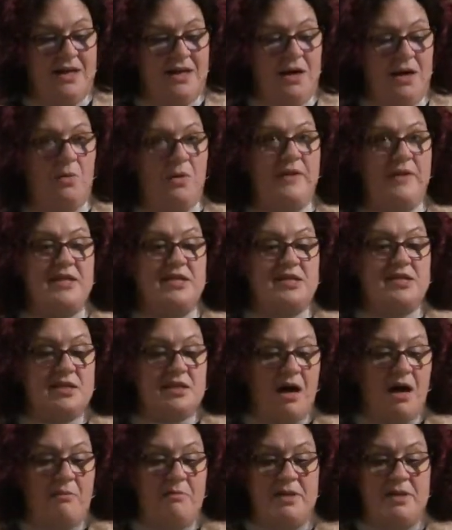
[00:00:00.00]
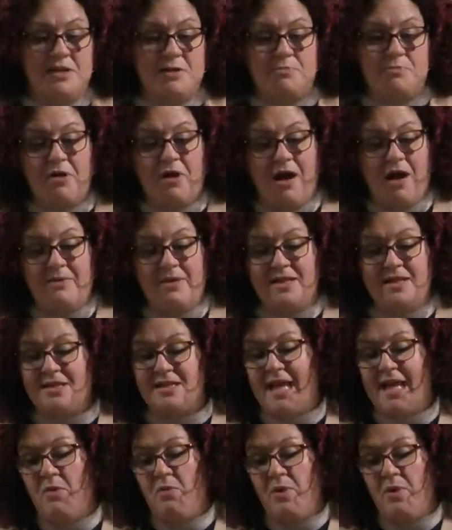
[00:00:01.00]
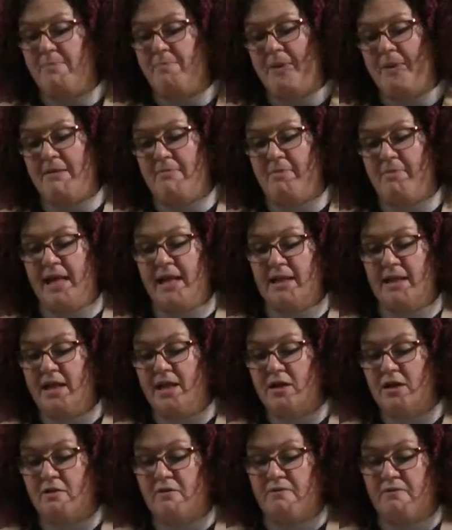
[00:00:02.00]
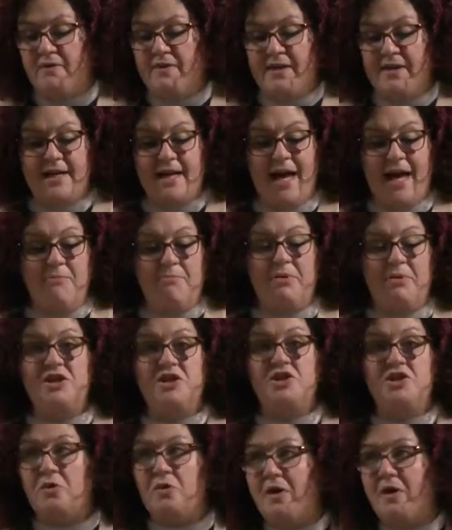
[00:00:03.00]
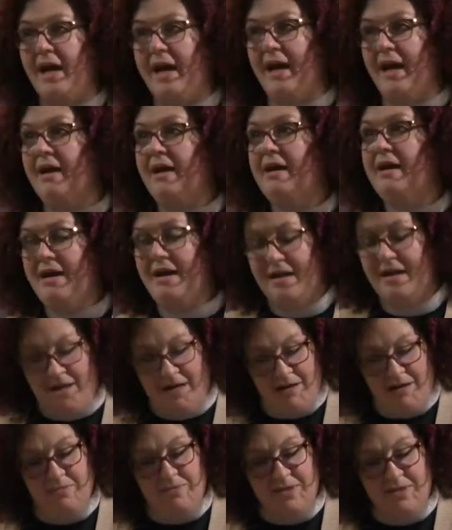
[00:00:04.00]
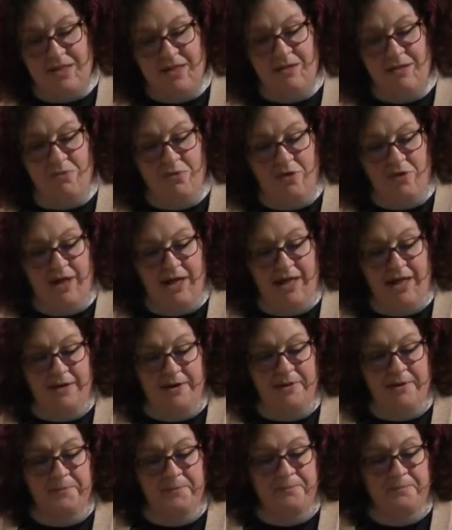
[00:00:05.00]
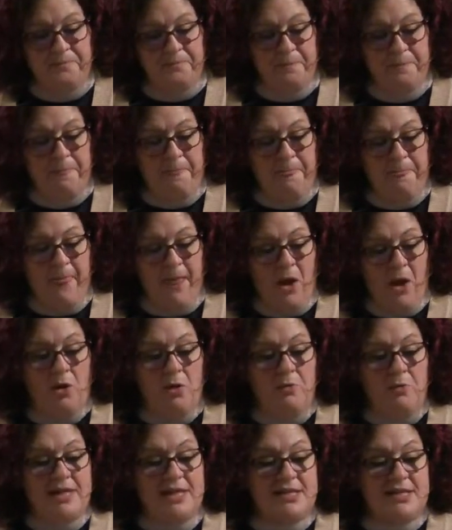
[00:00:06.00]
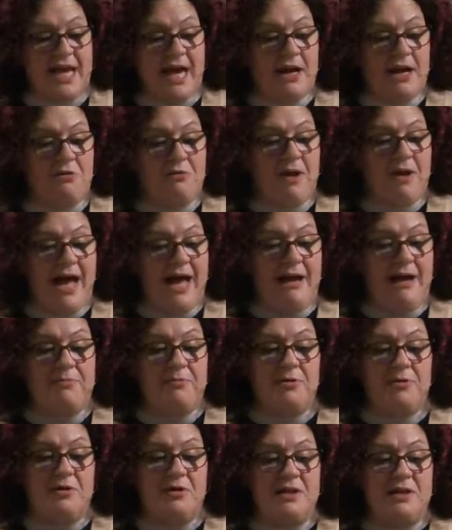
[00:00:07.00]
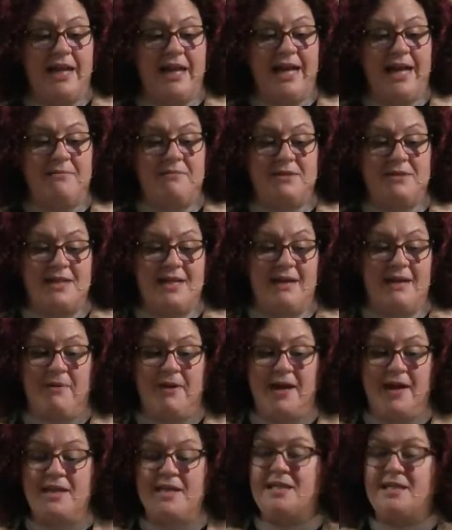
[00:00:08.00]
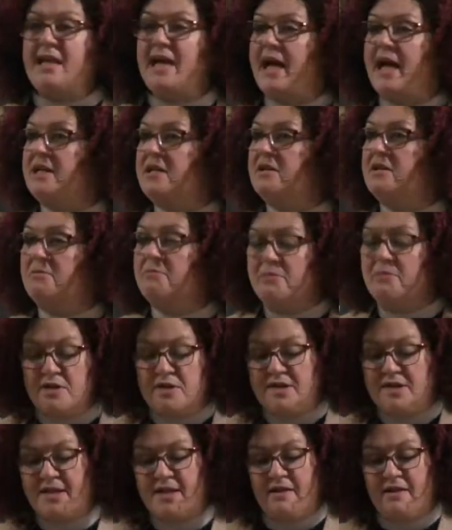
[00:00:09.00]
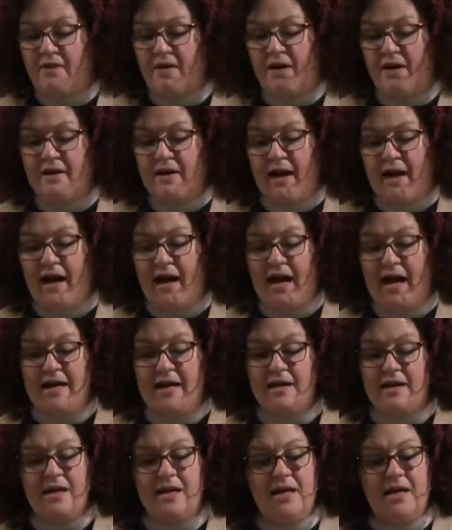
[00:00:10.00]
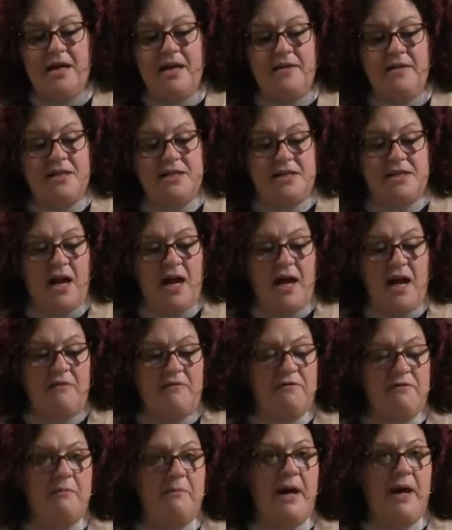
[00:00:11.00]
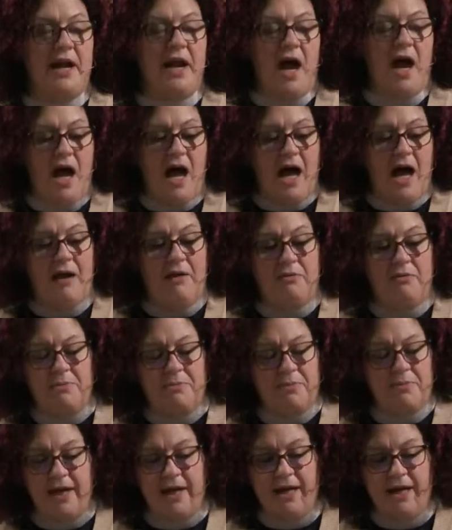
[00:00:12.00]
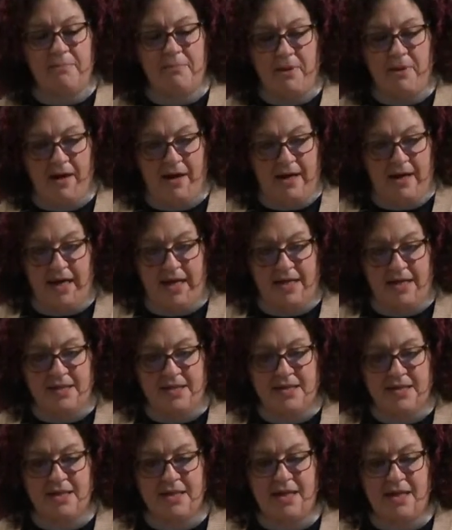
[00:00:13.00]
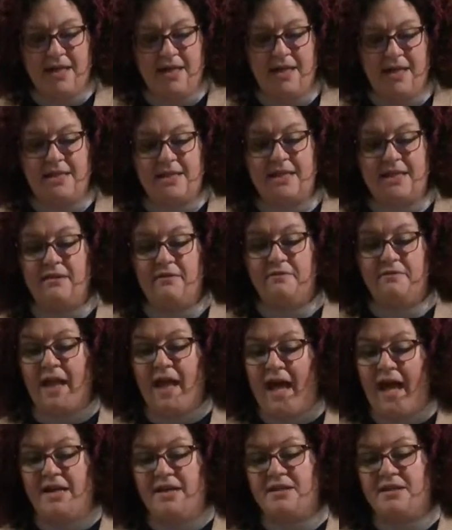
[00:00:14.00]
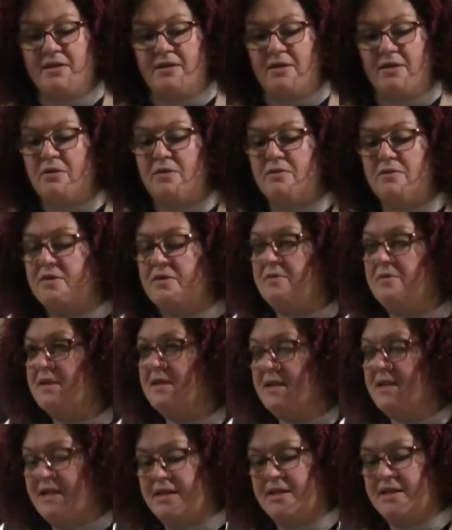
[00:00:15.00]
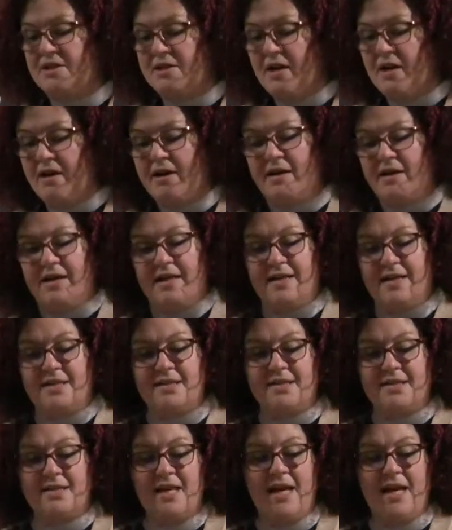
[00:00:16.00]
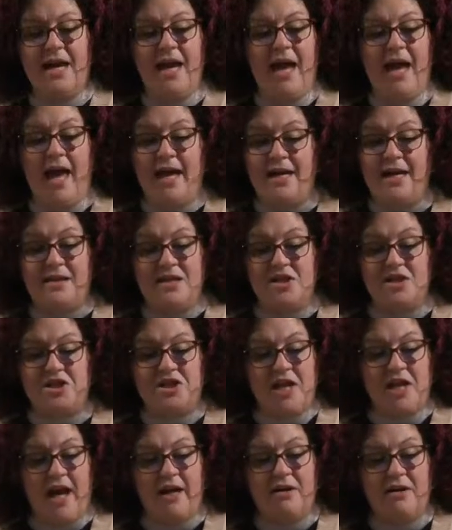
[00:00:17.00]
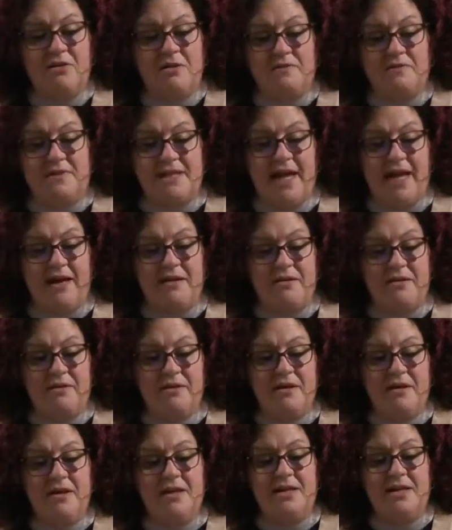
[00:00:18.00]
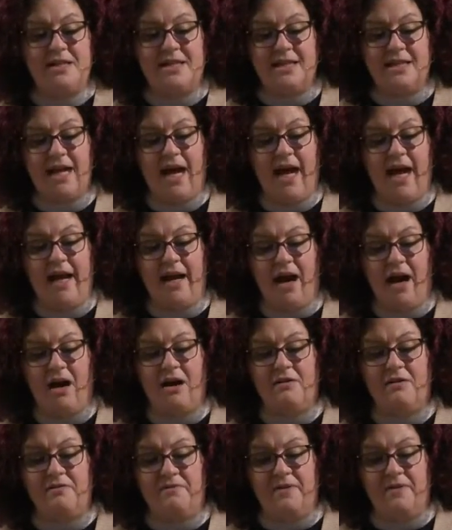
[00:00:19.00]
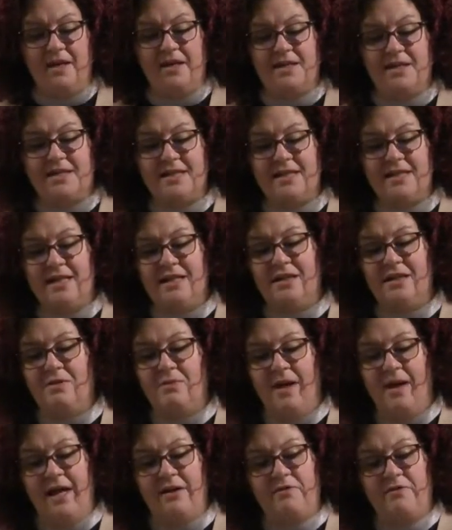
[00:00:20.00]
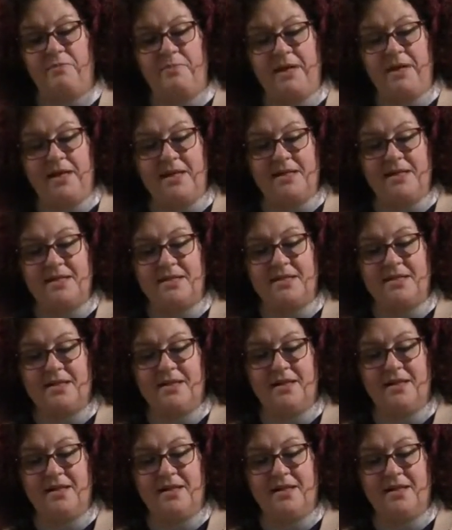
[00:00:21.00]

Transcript: When the psalmist promised that weeping may linger for the night, but joy comes in the morning. Or when Zechariah proclaimed that by the tender mercy of our God, the dawn from on high will break upon us to give light to those who sit in darkness and in the shadow of death, to guide our feet in the way of peace.